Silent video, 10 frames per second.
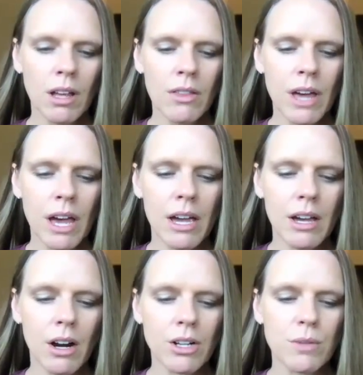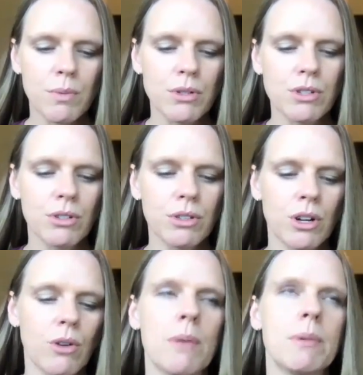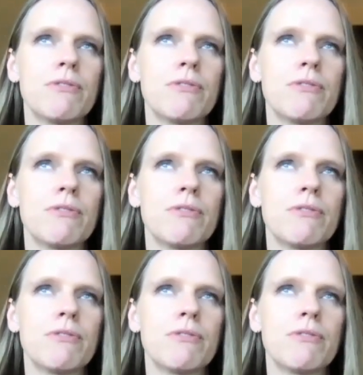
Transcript: they are supposed to,